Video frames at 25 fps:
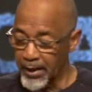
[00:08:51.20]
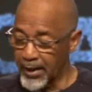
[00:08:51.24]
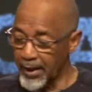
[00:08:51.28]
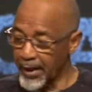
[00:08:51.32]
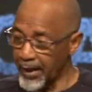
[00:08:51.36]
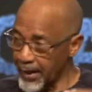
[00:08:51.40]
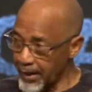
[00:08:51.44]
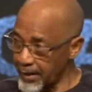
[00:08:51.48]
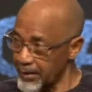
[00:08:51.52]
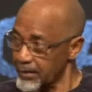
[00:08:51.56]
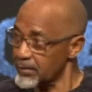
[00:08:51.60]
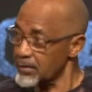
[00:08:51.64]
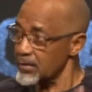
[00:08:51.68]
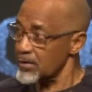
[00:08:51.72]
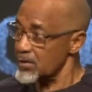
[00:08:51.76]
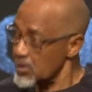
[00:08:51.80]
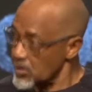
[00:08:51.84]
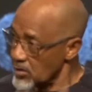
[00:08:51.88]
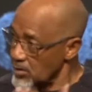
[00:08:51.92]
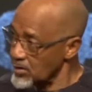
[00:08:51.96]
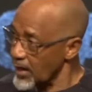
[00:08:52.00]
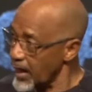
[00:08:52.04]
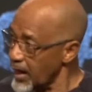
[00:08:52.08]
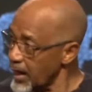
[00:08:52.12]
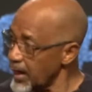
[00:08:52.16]
And the
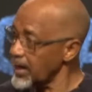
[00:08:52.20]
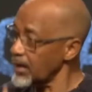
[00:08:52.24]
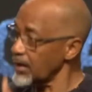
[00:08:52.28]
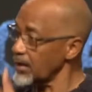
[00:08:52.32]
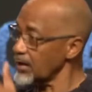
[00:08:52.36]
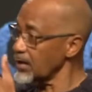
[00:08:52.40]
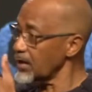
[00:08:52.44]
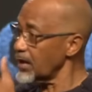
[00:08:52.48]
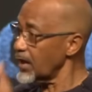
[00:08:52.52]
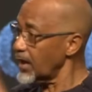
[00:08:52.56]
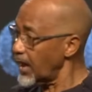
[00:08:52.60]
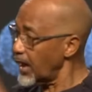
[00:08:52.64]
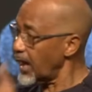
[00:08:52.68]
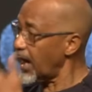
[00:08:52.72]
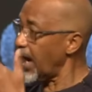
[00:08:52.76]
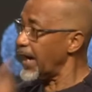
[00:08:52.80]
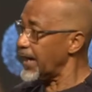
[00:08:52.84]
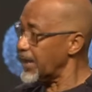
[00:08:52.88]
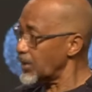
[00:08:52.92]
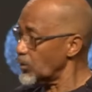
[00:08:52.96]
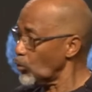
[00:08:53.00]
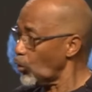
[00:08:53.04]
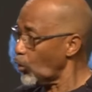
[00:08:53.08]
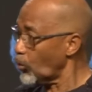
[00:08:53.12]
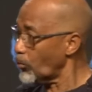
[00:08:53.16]
style
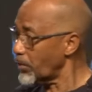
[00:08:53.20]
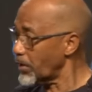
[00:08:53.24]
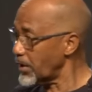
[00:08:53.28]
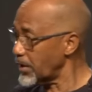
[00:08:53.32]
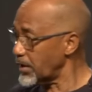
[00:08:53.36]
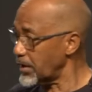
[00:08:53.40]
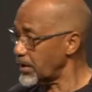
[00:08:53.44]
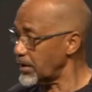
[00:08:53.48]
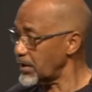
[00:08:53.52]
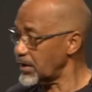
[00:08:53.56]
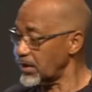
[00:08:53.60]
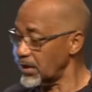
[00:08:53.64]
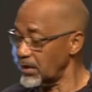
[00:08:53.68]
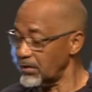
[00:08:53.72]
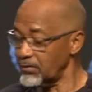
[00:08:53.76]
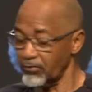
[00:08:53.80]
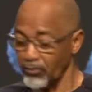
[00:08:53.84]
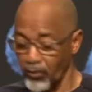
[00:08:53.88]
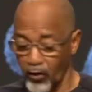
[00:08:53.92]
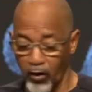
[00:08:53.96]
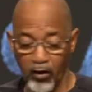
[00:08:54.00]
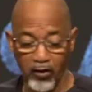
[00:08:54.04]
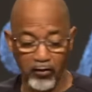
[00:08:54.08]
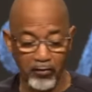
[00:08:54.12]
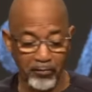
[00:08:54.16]
I normally
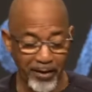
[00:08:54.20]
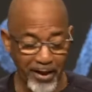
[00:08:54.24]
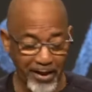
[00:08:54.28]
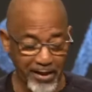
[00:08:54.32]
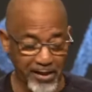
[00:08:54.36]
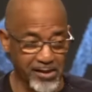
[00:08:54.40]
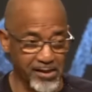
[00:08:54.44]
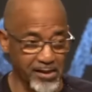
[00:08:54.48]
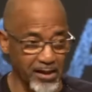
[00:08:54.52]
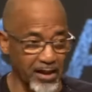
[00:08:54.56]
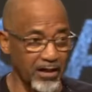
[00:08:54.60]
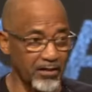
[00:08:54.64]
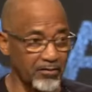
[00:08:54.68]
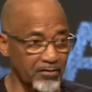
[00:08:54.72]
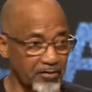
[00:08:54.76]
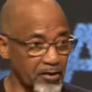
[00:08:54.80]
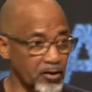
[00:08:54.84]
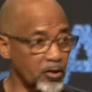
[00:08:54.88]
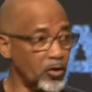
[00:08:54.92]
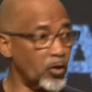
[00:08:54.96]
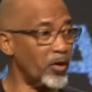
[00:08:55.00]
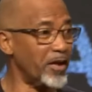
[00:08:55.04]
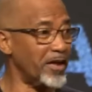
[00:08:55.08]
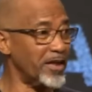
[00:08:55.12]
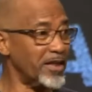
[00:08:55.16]
involve myself,
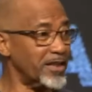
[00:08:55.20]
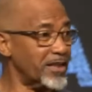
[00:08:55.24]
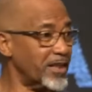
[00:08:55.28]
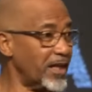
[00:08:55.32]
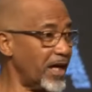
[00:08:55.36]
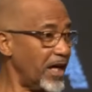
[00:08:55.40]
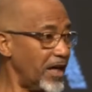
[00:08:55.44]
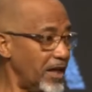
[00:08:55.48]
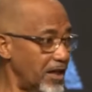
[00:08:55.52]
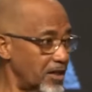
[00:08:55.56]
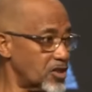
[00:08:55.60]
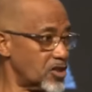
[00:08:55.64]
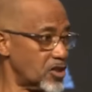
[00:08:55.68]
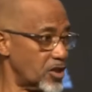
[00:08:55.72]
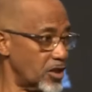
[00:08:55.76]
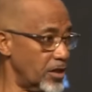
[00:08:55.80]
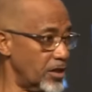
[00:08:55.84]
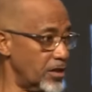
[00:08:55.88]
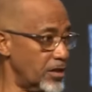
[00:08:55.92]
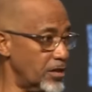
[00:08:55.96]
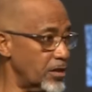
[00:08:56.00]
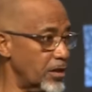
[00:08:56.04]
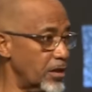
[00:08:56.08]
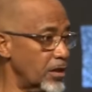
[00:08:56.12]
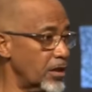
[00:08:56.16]
engage
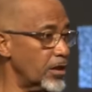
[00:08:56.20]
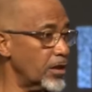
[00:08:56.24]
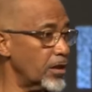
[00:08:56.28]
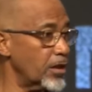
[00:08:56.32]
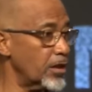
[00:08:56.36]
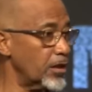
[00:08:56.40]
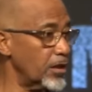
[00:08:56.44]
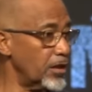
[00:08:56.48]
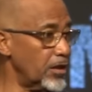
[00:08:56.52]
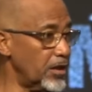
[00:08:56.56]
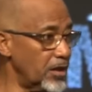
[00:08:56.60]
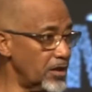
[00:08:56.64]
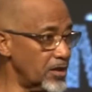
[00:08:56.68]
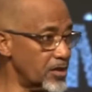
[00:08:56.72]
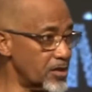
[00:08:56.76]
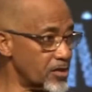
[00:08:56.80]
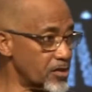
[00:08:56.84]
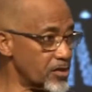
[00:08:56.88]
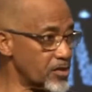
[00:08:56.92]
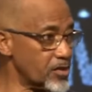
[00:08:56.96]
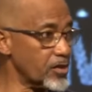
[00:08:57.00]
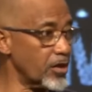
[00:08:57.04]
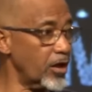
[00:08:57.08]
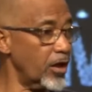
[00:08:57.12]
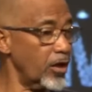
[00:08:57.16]
in,
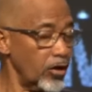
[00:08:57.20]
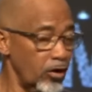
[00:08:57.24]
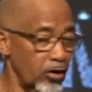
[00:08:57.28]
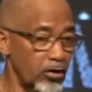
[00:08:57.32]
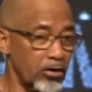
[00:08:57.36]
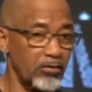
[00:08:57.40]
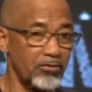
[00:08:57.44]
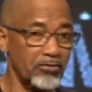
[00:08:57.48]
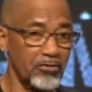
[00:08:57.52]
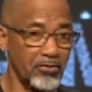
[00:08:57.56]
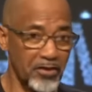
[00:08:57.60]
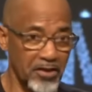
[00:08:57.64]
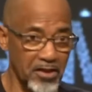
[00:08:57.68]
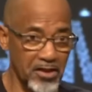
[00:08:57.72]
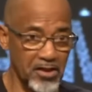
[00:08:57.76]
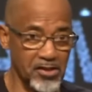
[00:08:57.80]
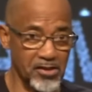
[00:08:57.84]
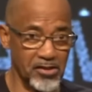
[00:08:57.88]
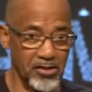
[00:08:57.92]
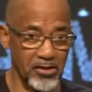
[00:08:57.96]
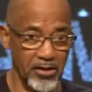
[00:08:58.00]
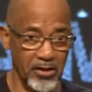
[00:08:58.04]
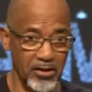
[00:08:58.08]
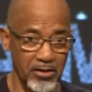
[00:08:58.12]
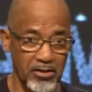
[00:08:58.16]
is a lot of
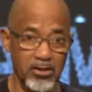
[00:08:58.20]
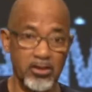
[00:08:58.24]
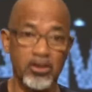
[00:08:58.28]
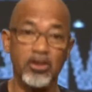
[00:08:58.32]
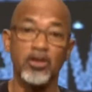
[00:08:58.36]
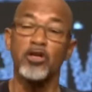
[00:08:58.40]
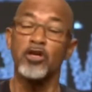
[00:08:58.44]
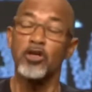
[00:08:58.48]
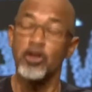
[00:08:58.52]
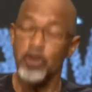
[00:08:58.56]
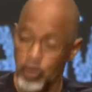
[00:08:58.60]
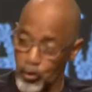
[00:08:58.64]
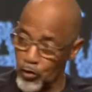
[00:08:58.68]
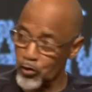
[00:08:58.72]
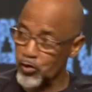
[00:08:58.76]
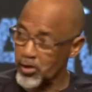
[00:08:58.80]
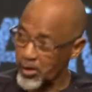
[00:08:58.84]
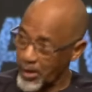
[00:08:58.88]
research to